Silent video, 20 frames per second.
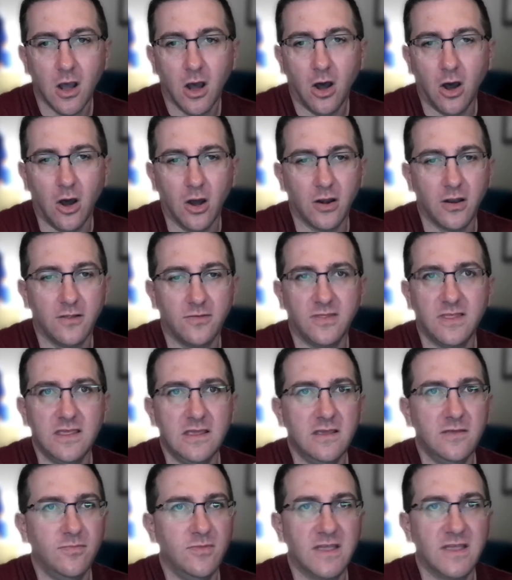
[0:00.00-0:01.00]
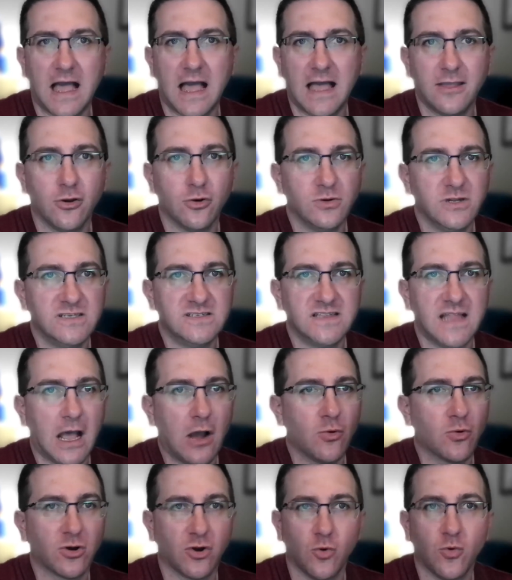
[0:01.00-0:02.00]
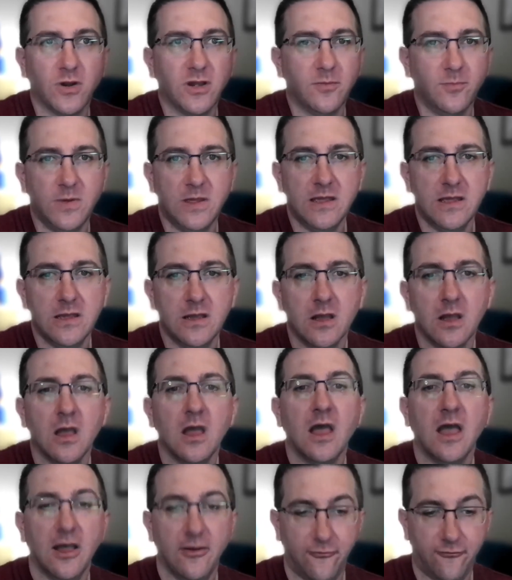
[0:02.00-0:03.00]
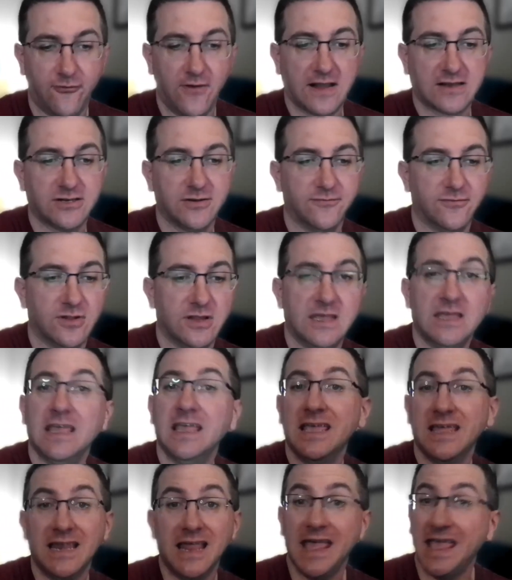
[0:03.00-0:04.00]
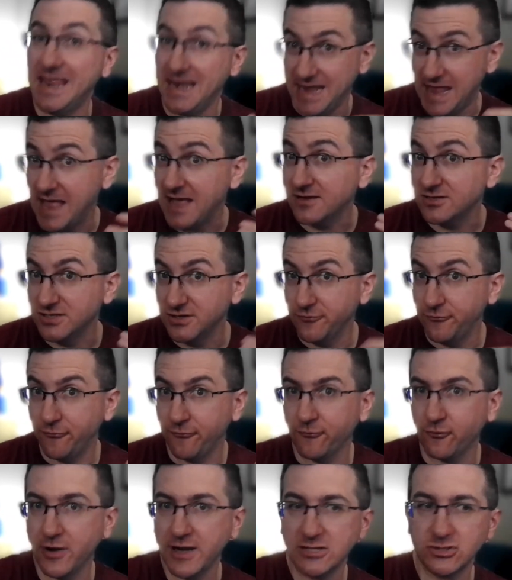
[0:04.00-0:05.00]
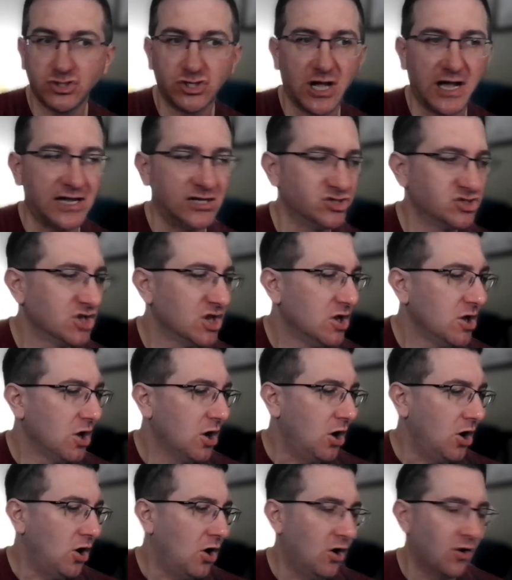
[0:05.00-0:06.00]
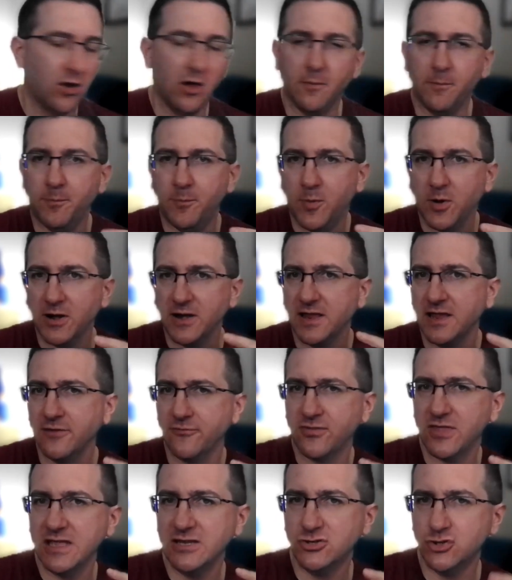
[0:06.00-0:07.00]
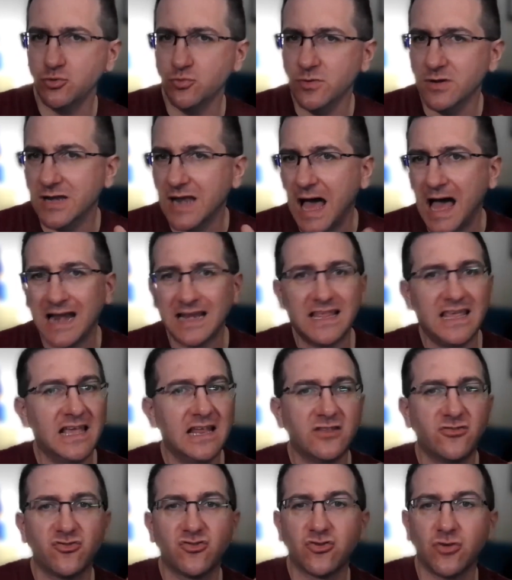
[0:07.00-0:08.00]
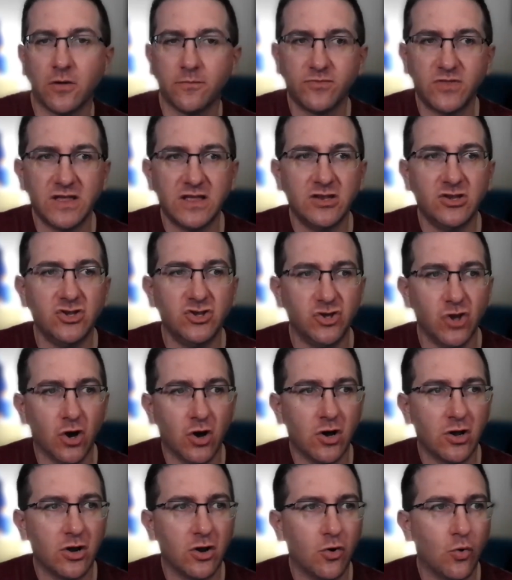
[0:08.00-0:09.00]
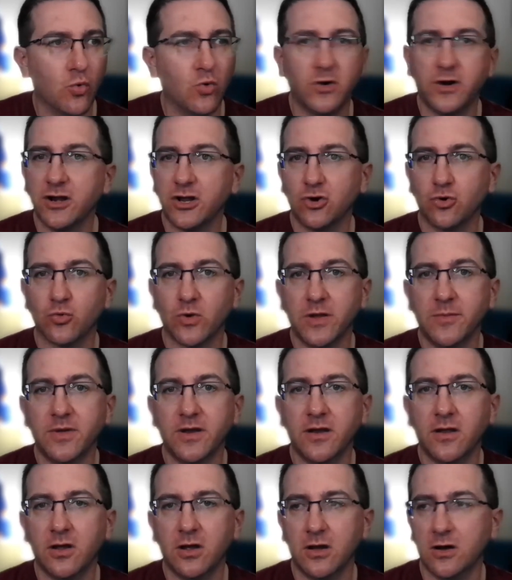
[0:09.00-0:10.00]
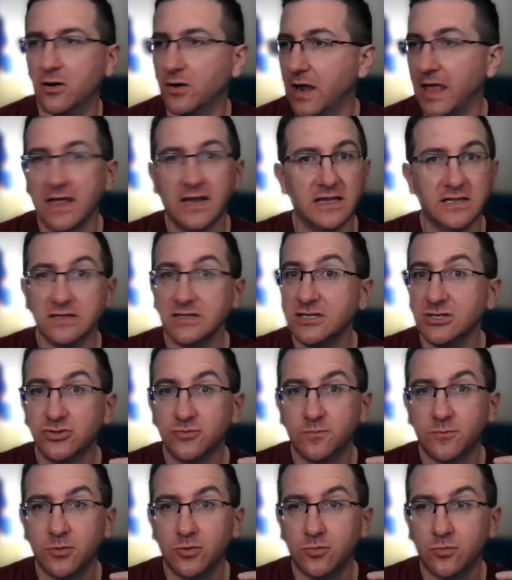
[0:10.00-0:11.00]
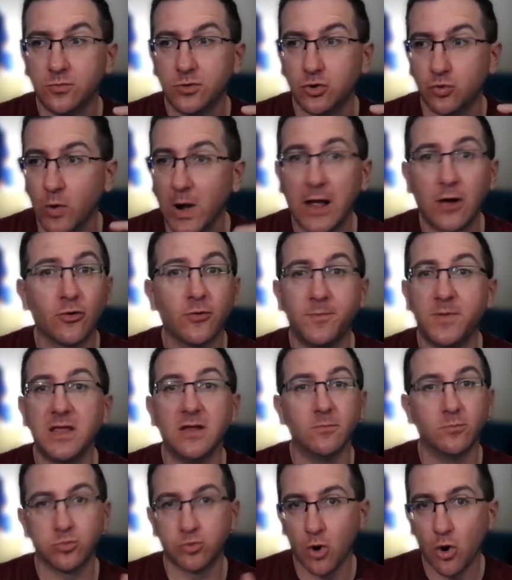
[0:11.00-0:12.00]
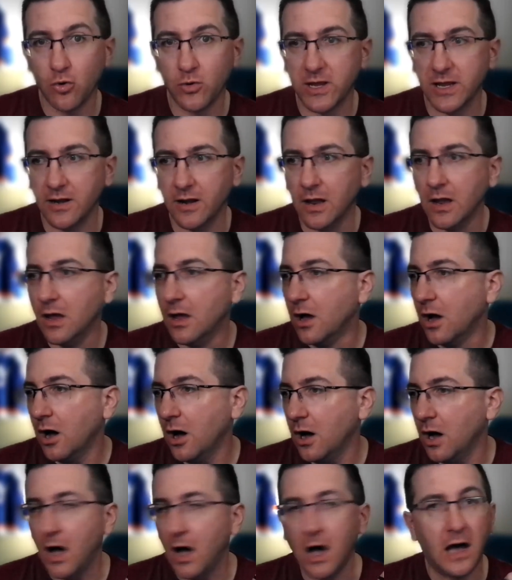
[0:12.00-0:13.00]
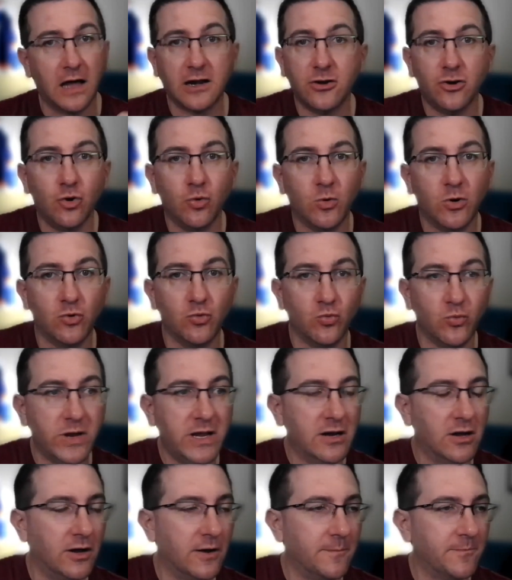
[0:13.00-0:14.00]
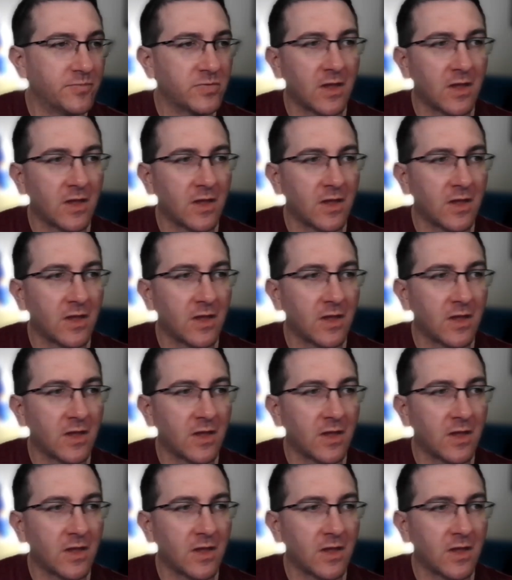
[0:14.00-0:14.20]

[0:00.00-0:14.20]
Uh, the the Coyotes now are going to be effectively an inactive franchise. Uh, but if they do not get something done or an agreement uh, and at least ground being broken uh, on a new arena,